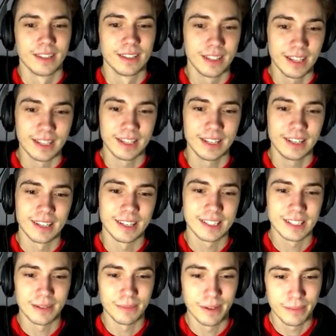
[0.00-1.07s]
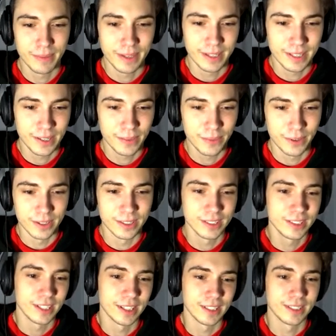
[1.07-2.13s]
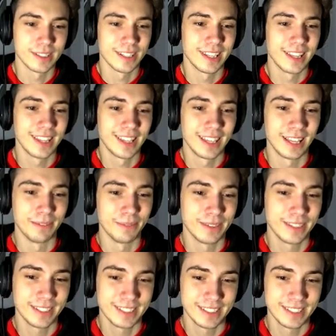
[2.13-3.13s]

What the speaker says: Then, next time we meet, we'll all share them with